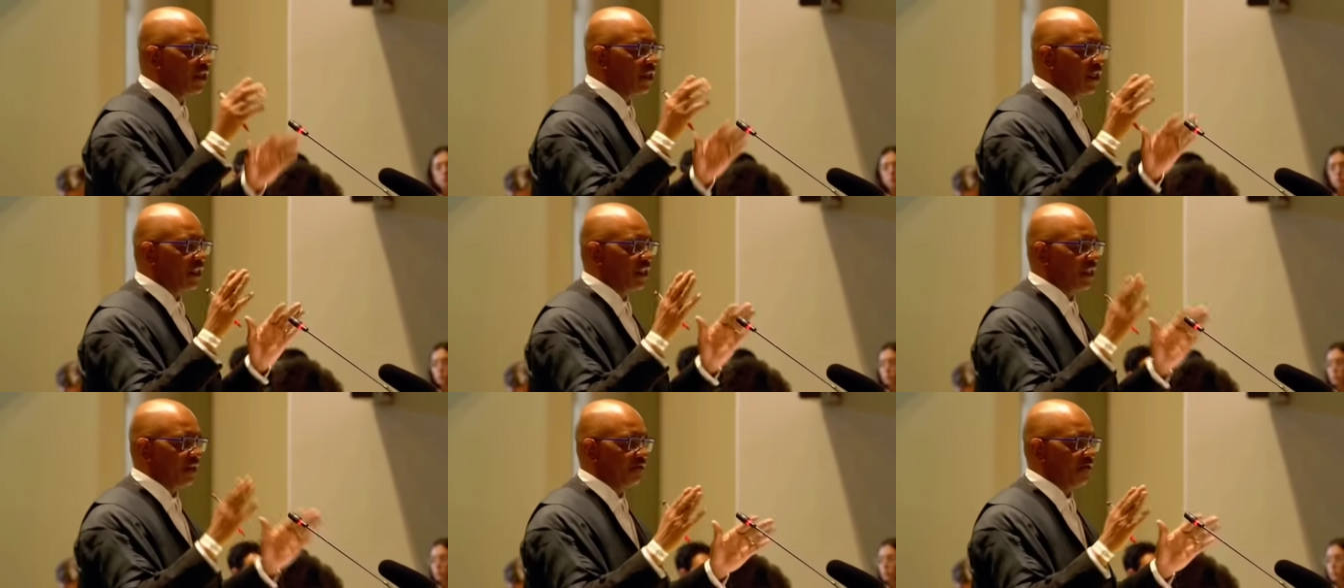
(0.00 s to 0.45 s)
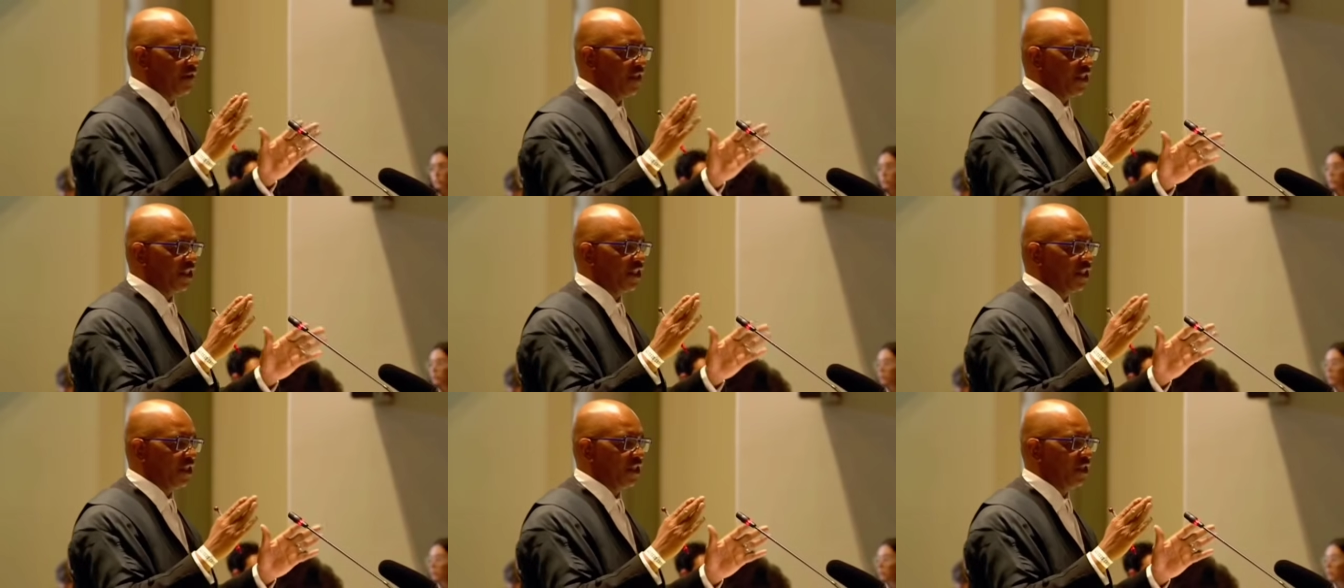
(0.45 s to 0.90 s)
the
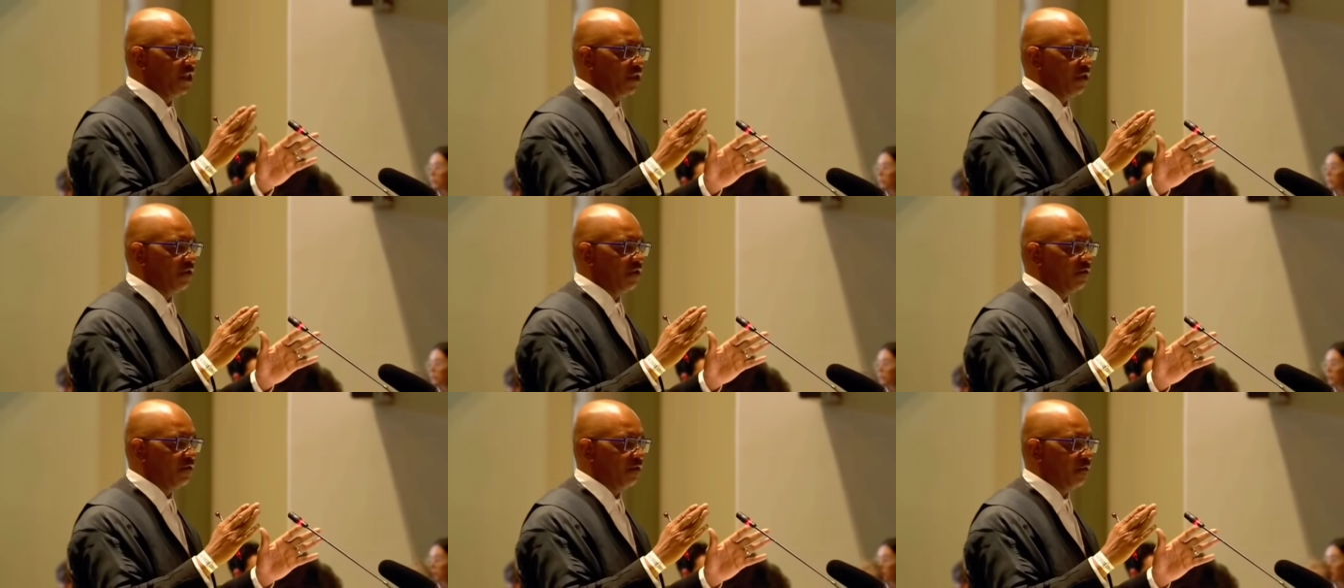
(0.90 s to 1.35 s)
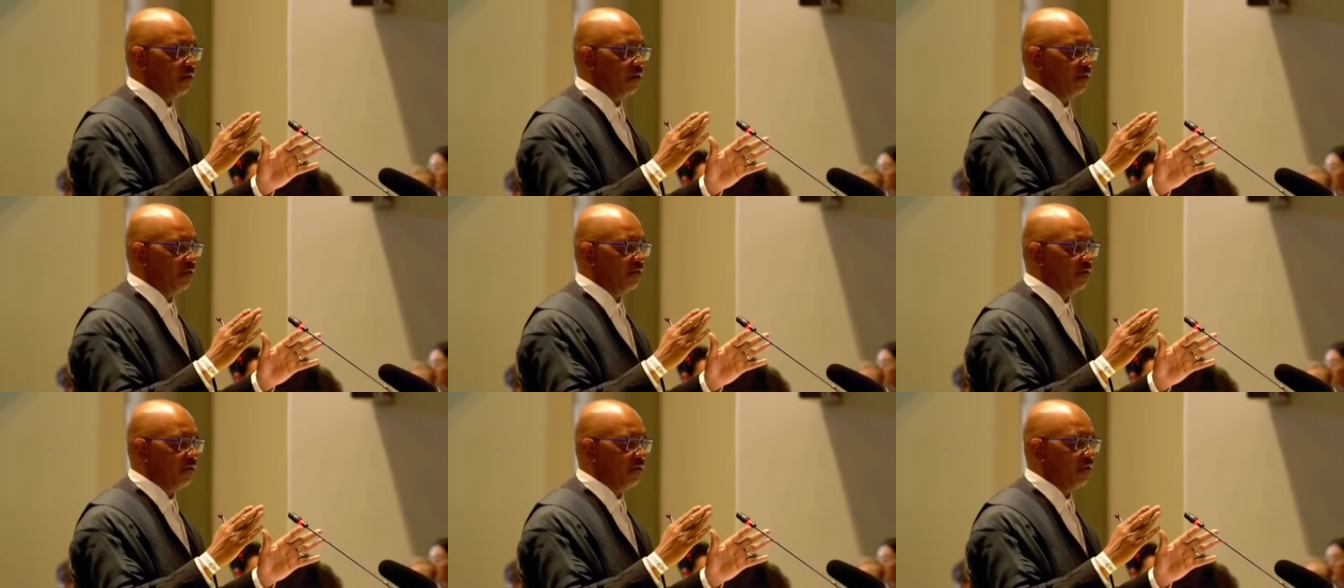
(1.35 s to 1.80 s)
definition
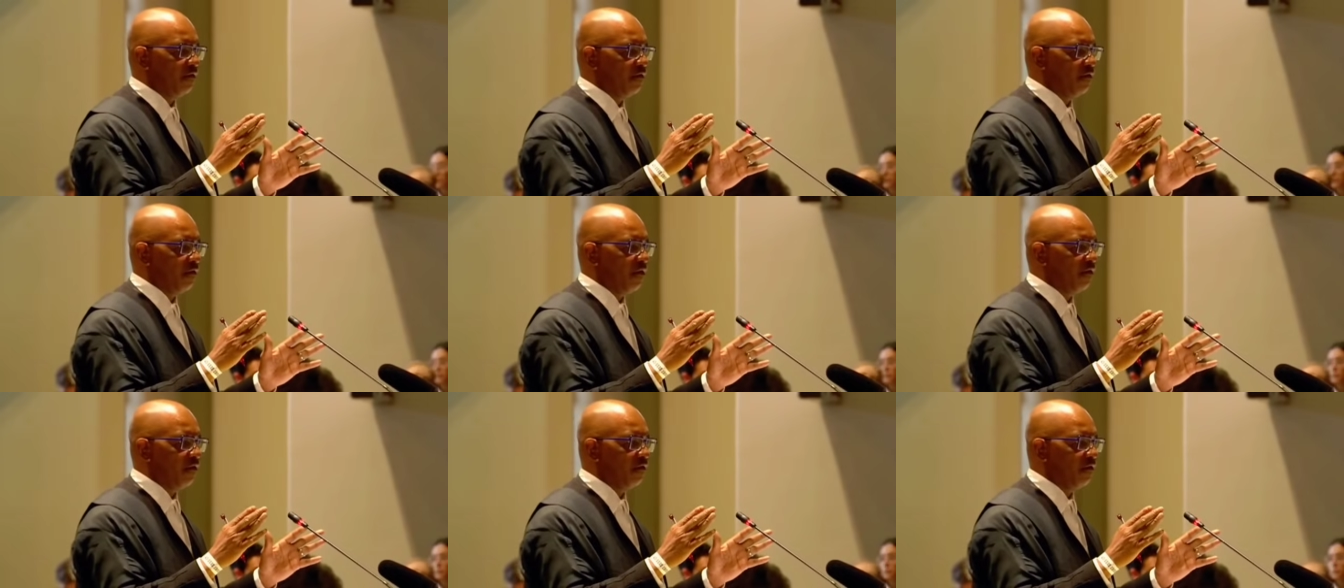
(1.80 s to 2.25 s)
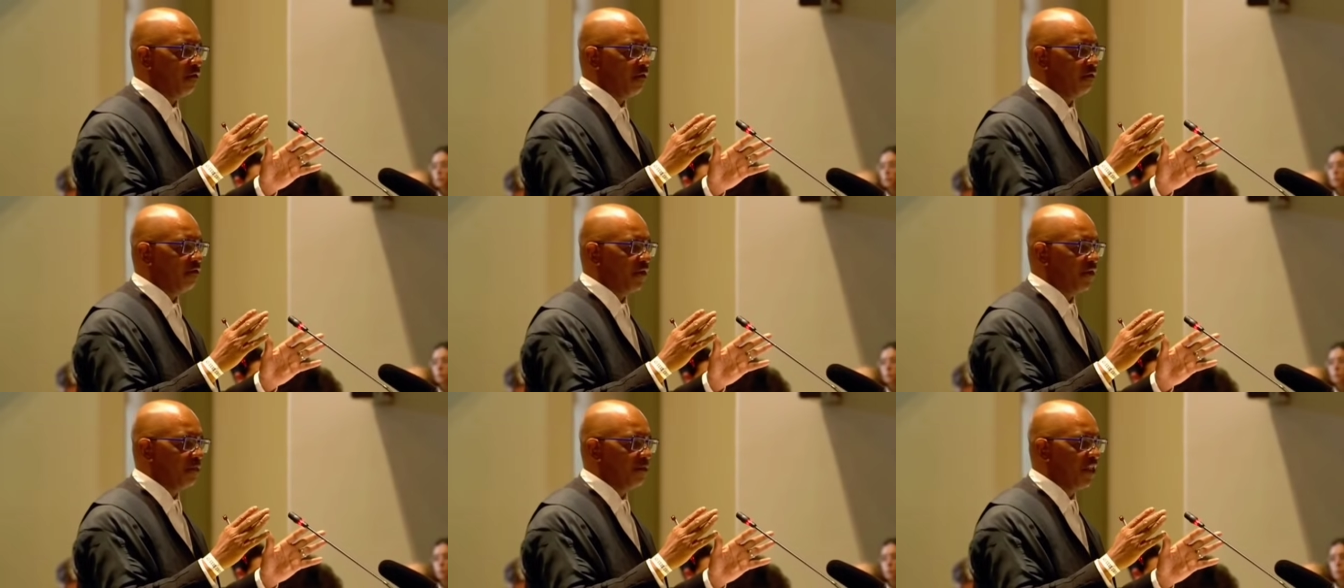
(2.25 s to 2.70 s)

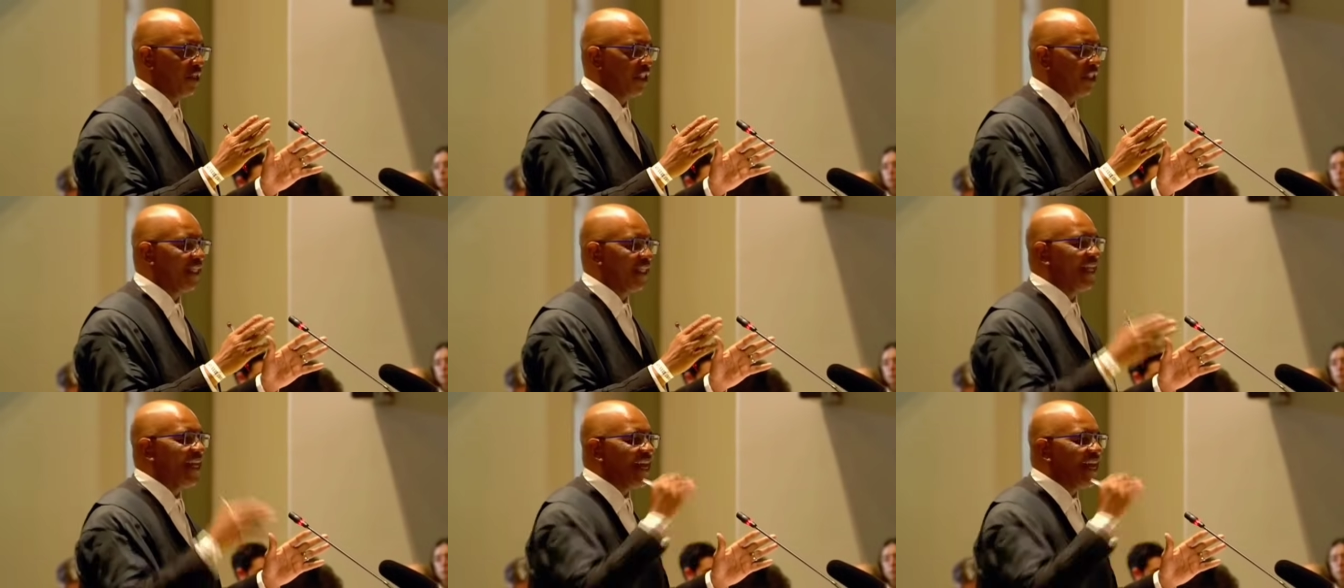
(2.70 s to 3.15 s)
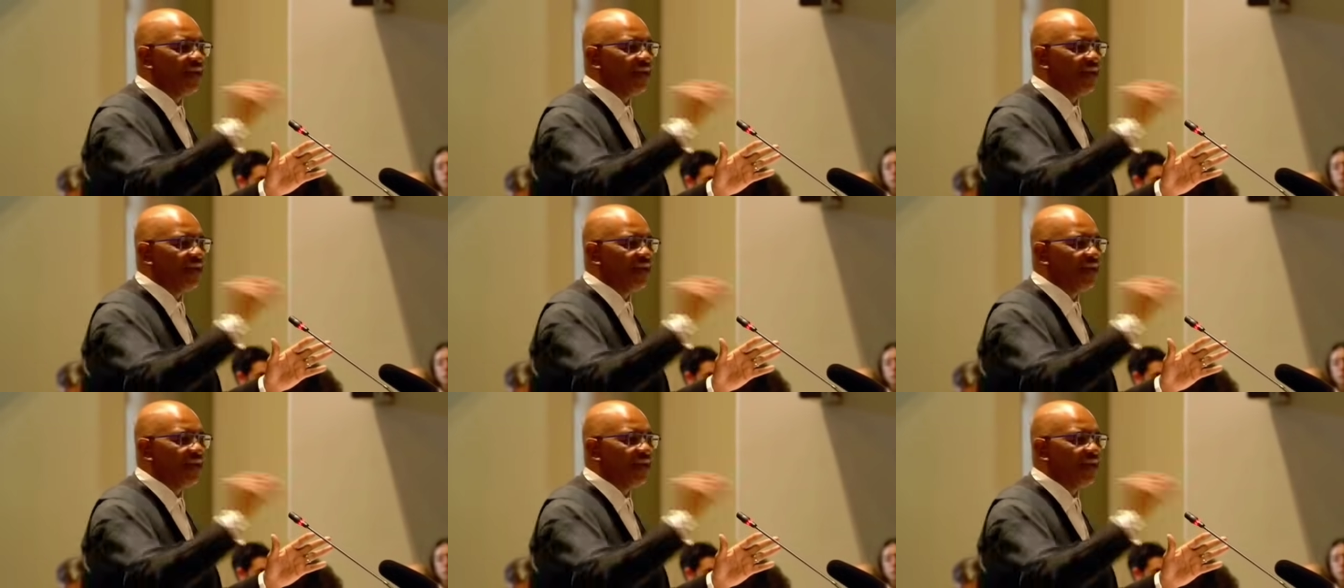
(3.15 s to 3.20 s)
of remission,